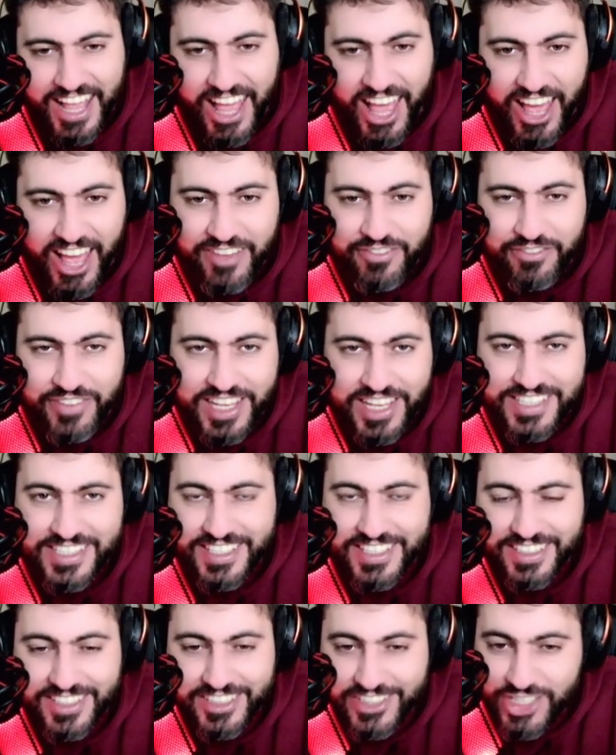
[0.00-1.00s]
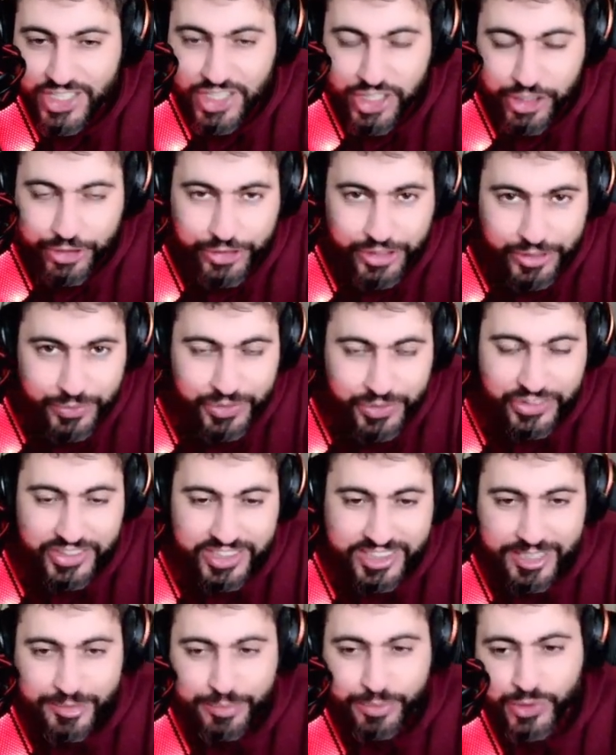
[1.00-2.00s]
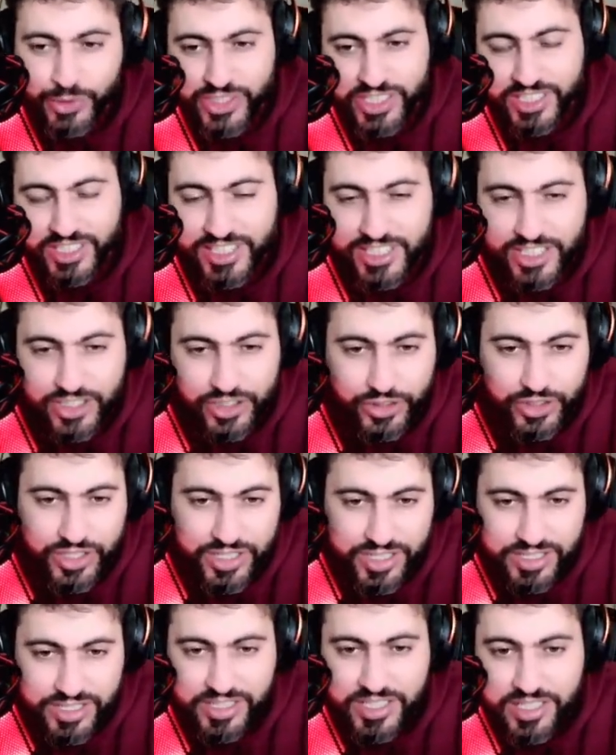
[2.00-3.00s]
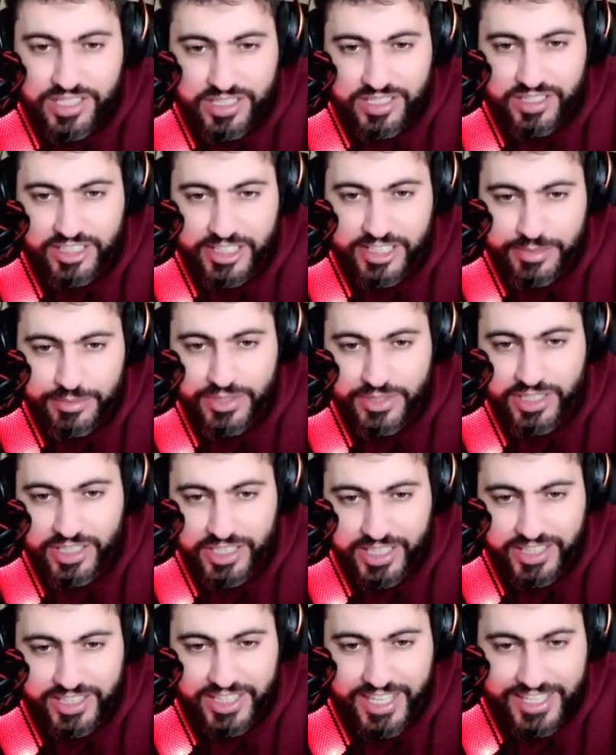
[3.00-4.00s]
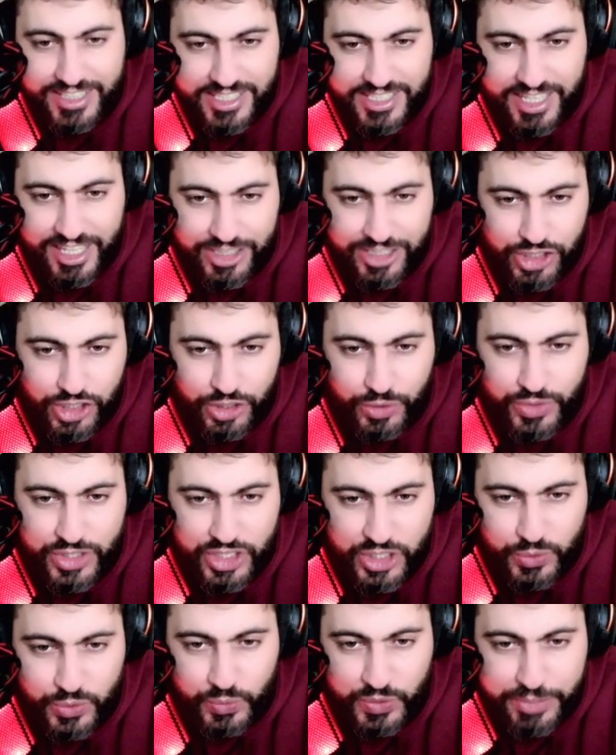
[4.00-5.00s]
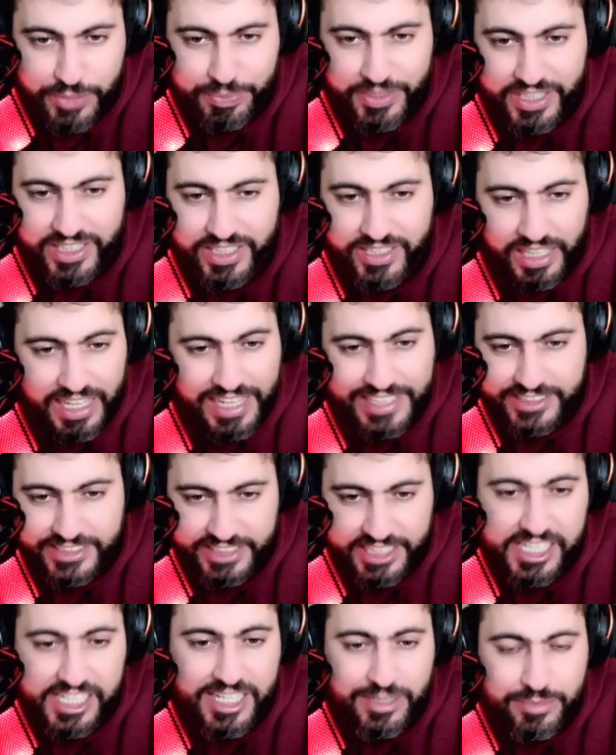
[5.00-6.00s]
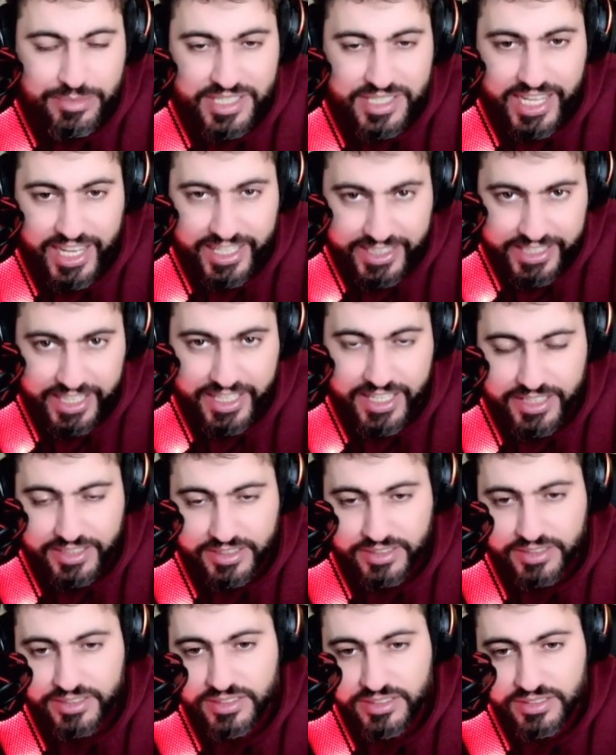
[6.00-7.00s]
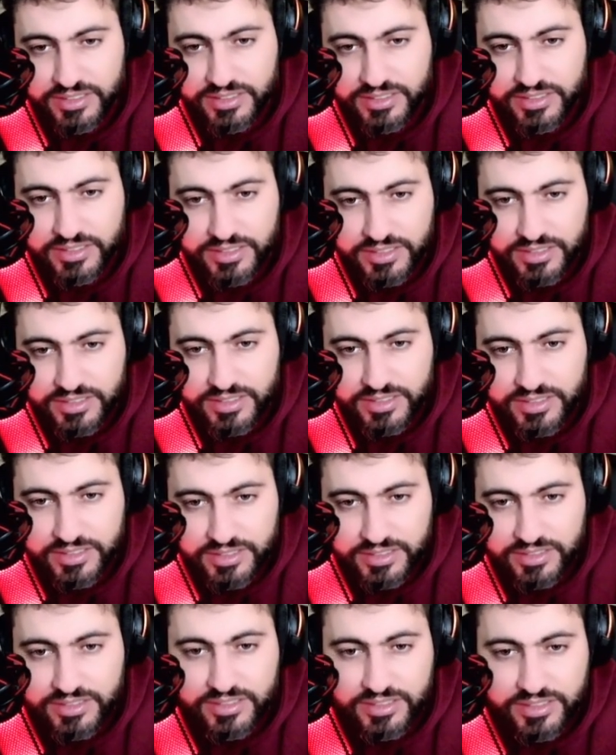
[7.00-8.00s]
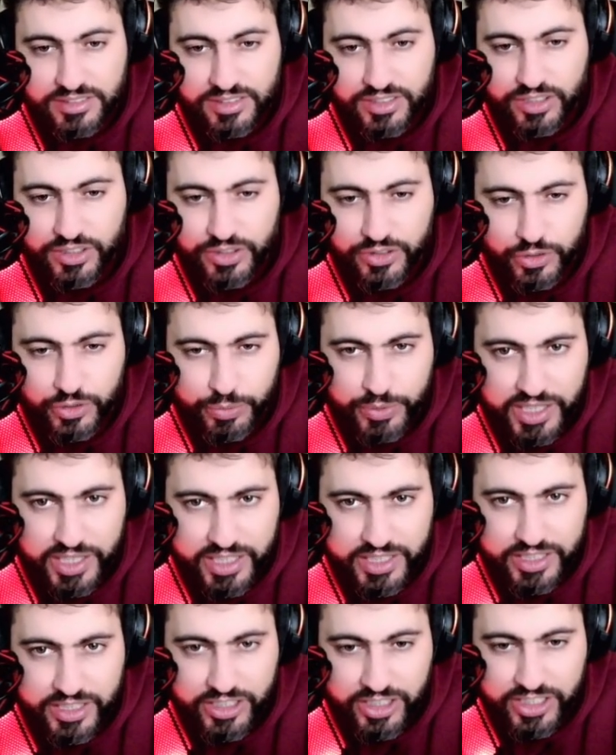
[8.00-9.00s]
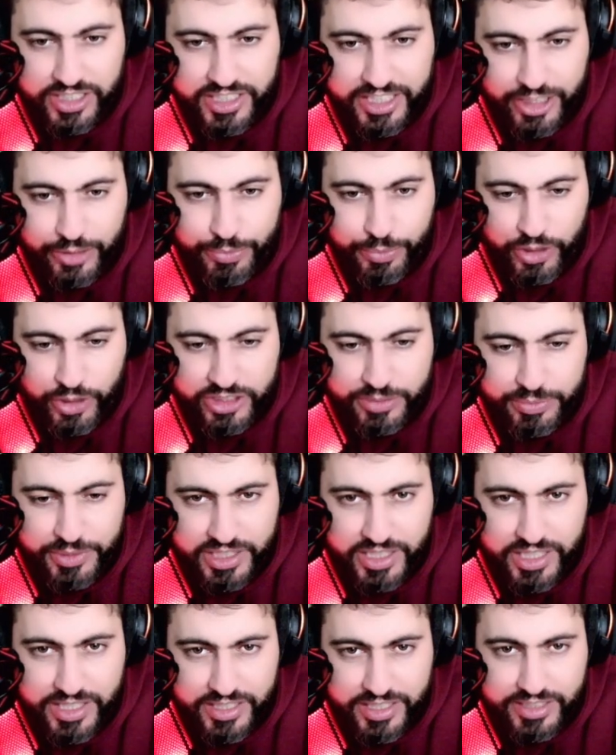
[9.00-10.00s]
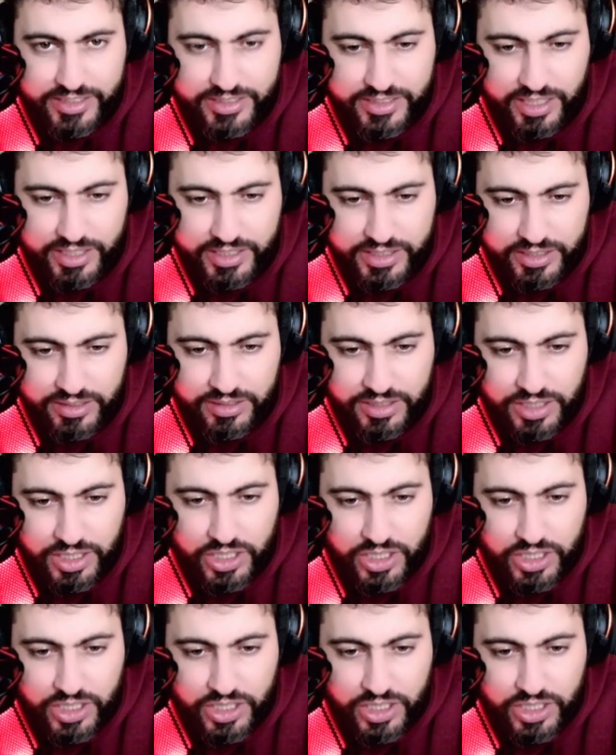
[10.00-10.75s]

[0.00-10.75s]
Amazing. It's so good when you get a boost against these Legion teams. Look at that. Sandshrew sweeping teams again. Oh my. Okay, opponent bringing the Ducket.